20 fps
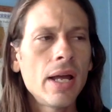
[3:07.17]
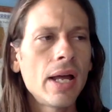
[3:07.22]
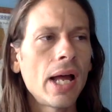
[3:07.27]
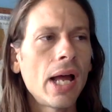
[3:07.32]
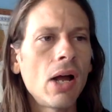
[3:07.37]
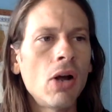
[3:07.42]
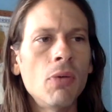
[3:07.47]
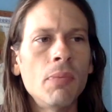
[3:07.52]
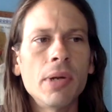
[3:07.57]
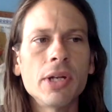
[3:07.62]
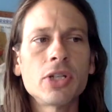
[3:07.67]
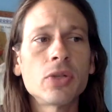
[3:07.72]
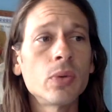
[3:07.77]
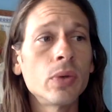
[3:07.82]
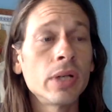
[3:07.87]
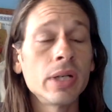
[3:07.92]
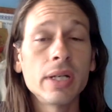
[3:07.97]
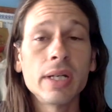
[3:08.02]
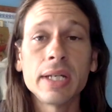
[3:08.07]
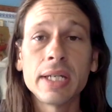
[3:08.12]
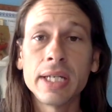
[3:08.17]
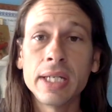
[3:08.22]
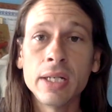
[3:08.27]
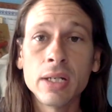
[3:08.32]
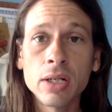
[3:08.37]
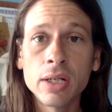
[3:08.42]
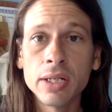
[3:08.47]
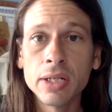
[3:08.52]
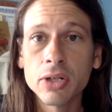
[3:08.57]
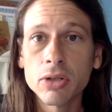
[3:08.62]
how much we're going to
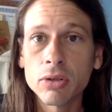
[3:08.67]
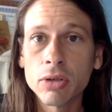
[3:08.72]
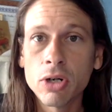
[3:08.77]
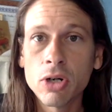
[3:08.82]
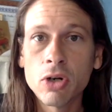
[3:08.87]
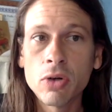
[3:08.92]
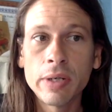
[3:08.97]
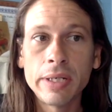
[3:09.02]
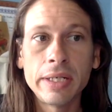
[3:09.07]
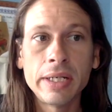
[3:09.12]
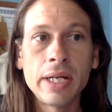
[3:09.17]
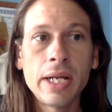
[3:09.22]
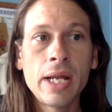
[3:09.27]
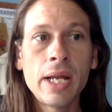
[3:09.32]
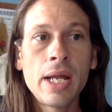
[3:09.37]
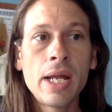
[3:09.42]
heal and grow and